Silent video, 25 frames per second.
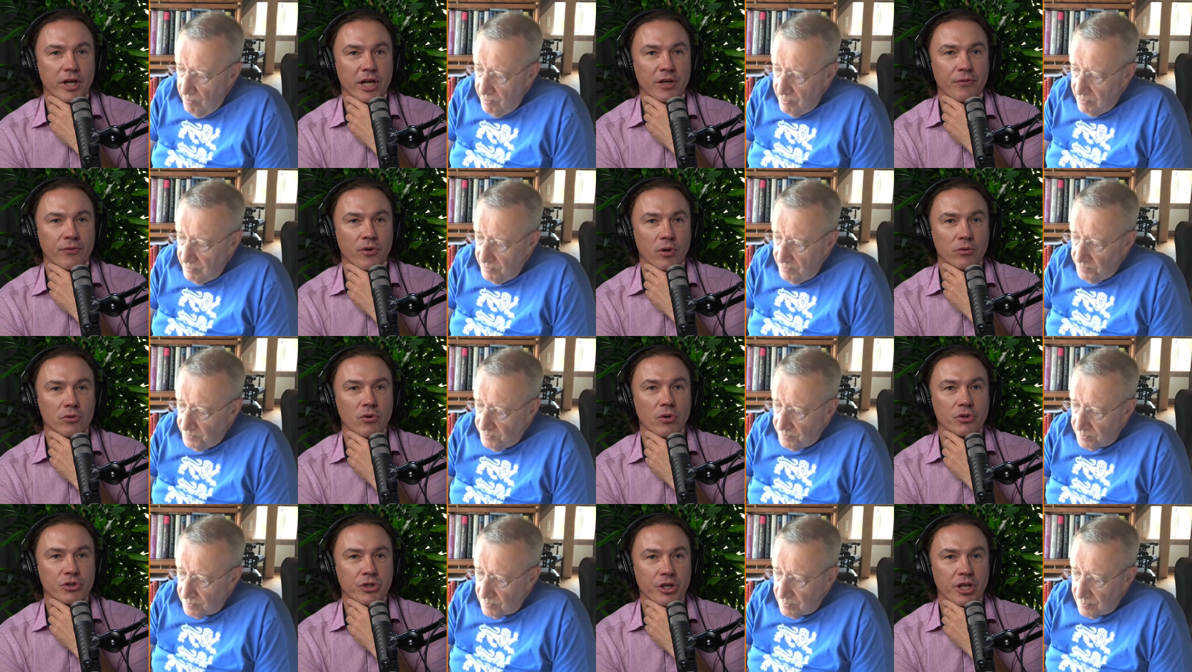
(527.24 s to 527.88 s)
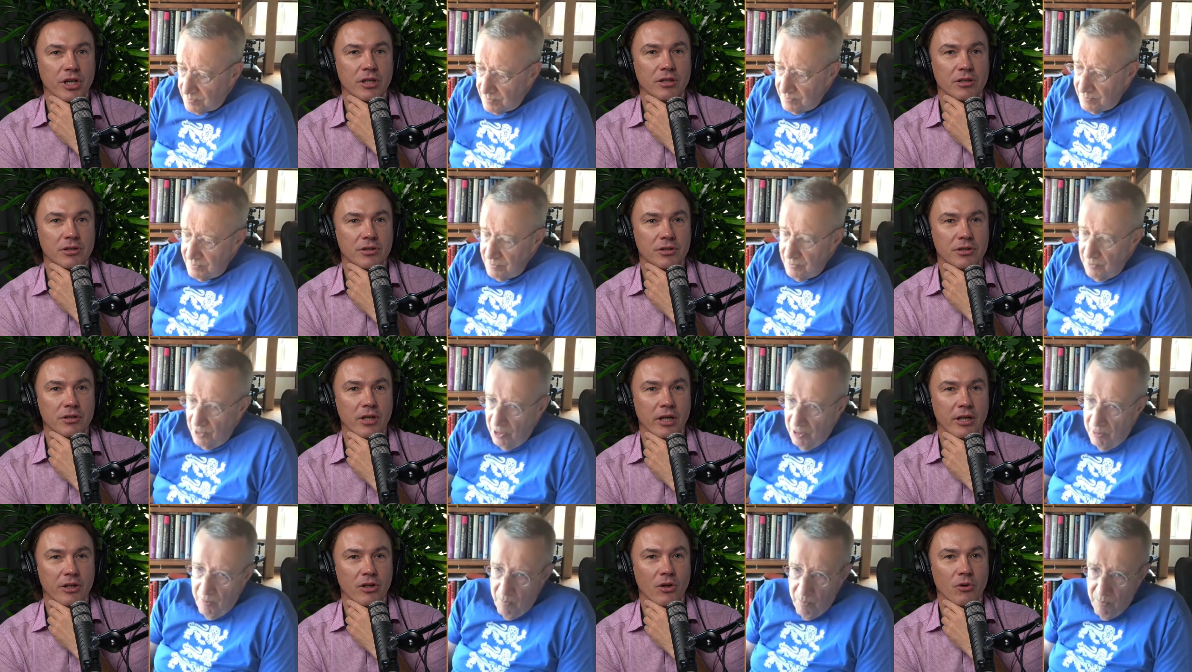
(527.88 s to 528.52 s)
Speaker 1: for those kids,
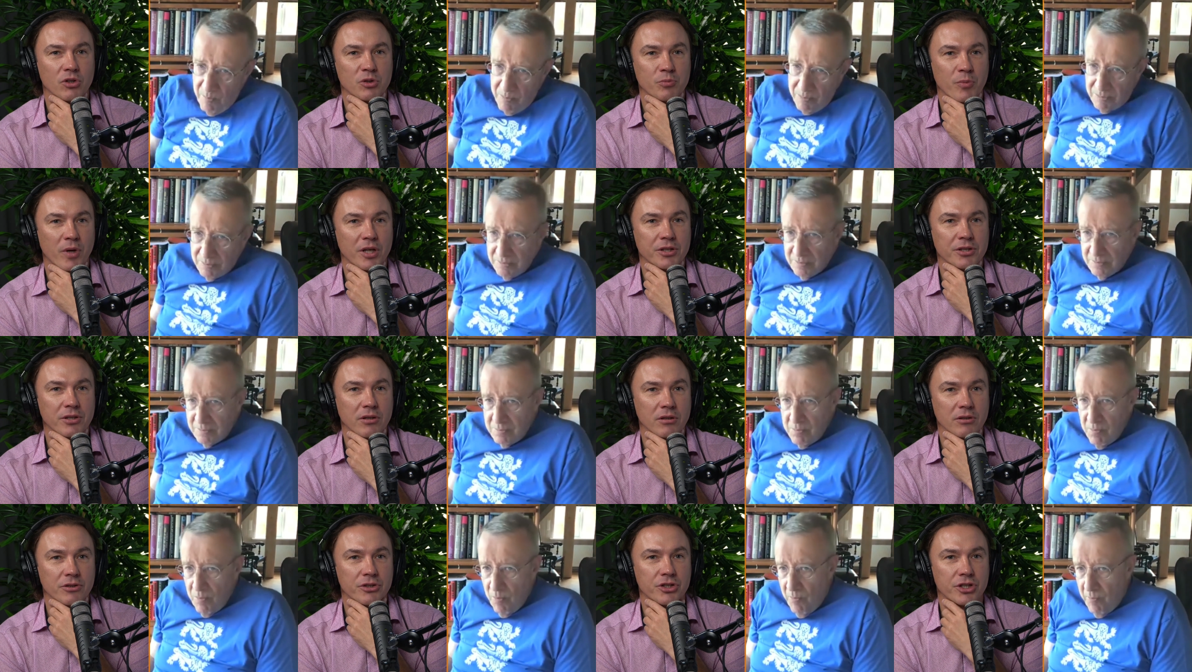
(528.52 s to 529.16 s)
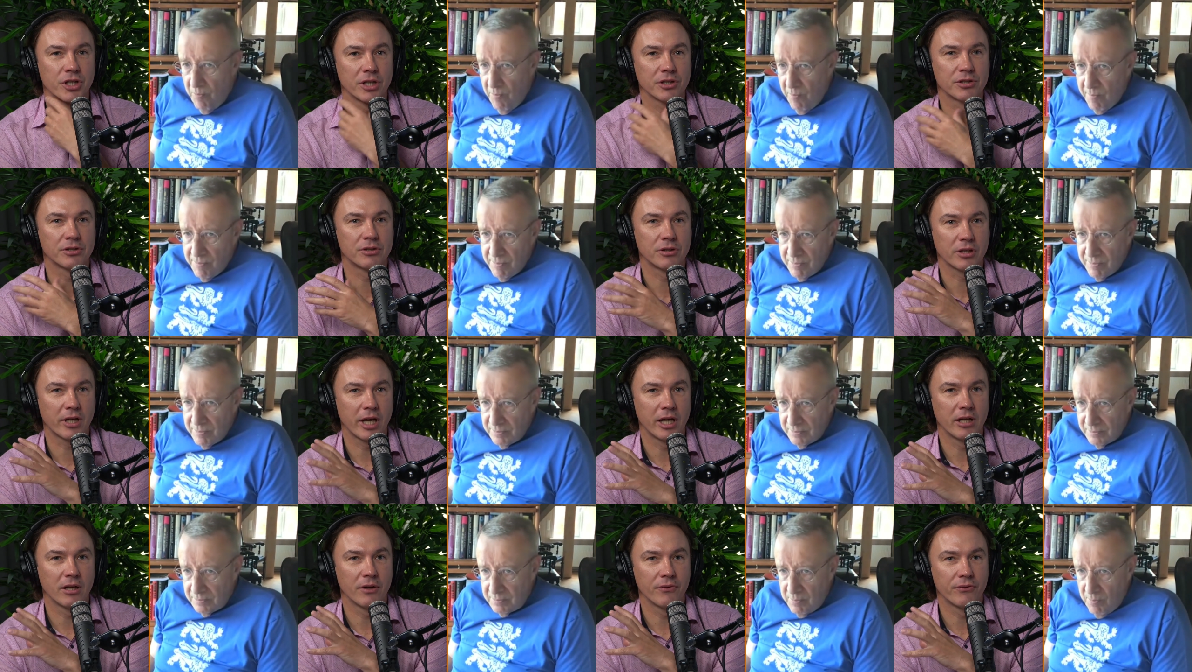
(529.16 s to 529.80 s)
and those muscles just
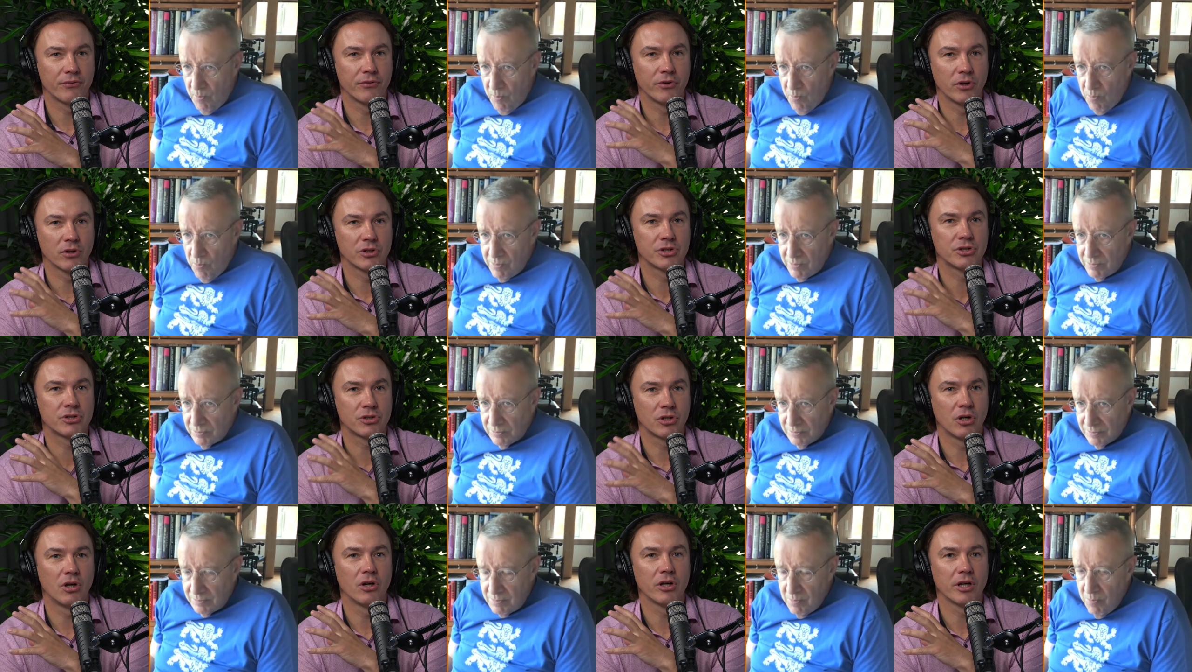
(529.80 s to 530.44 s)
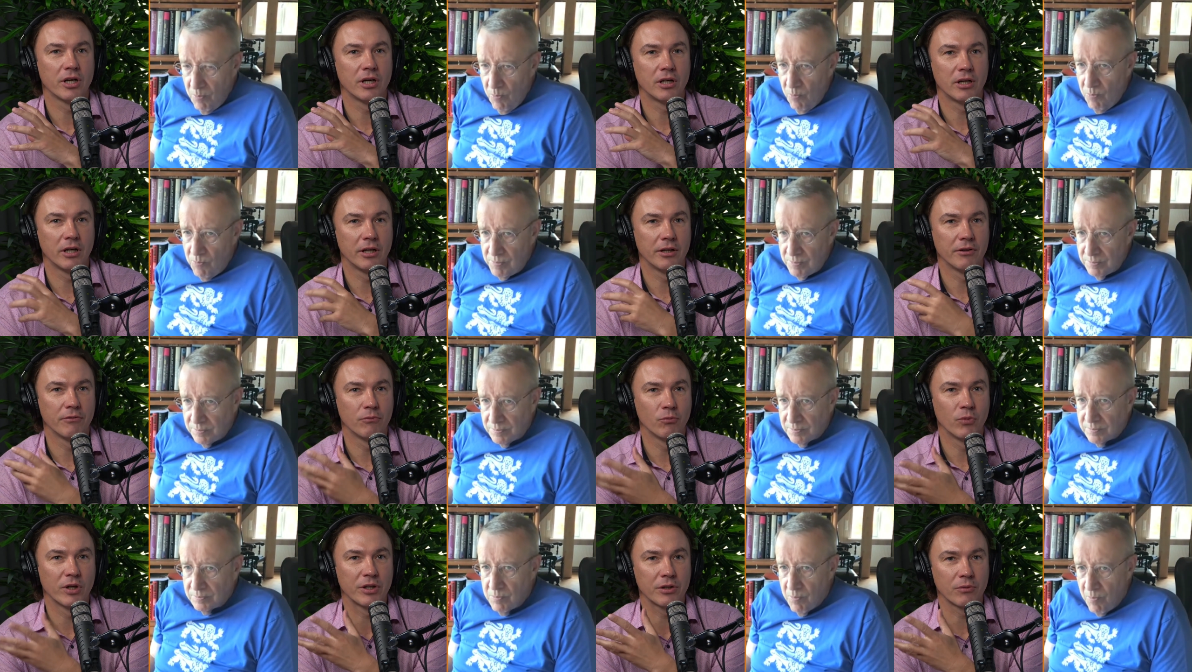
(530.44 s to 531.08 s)
kind of got stronger,
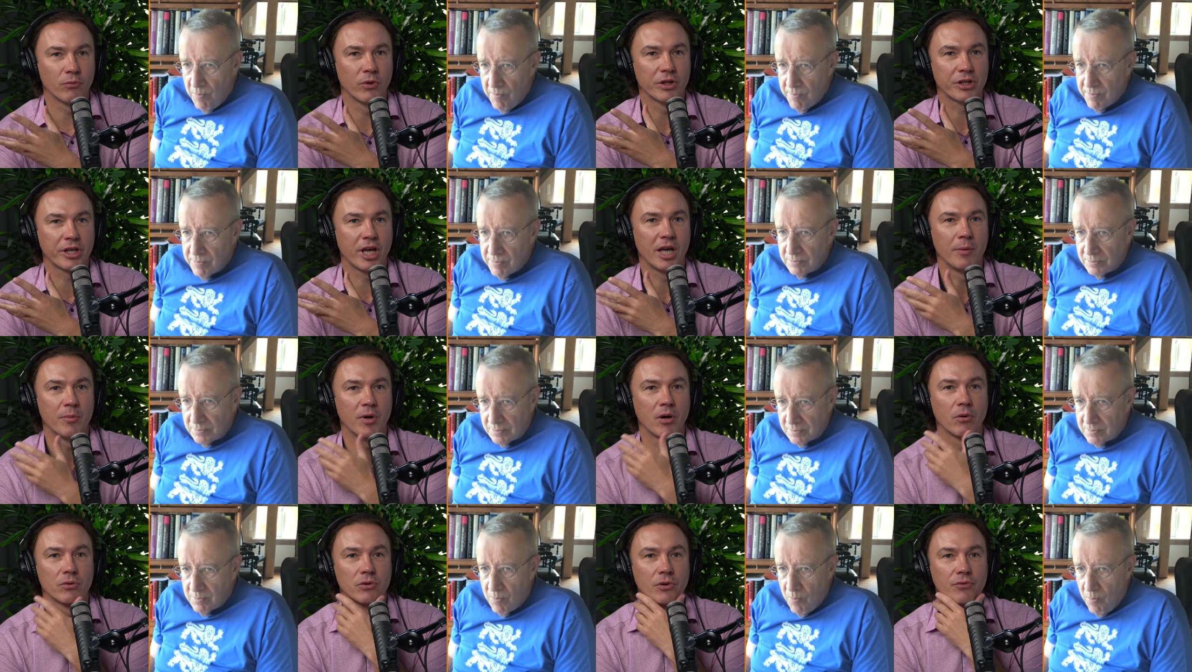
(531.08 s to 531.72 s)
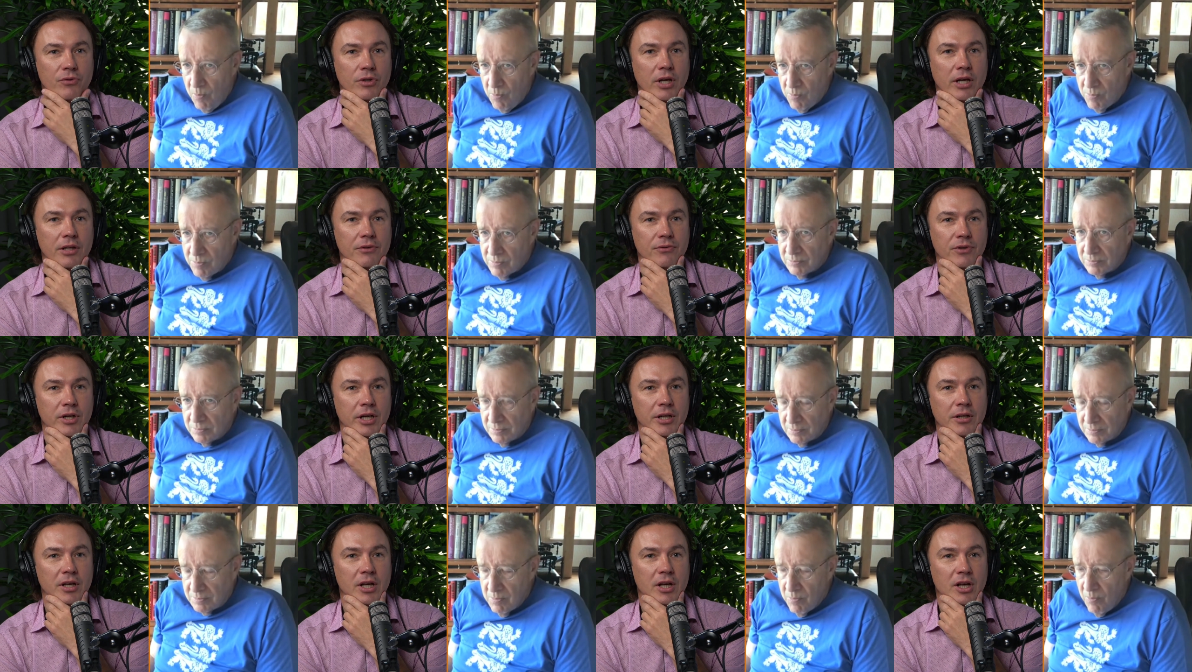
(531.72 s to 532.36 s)
and what what came out of that,
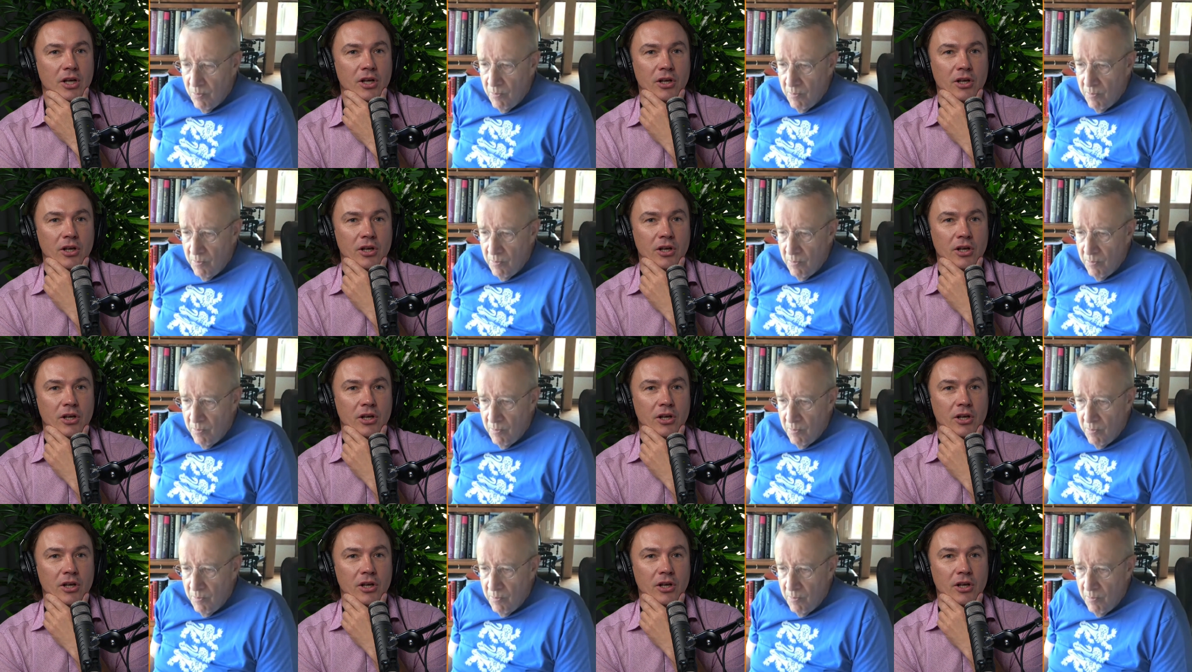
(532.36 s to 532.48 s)
right?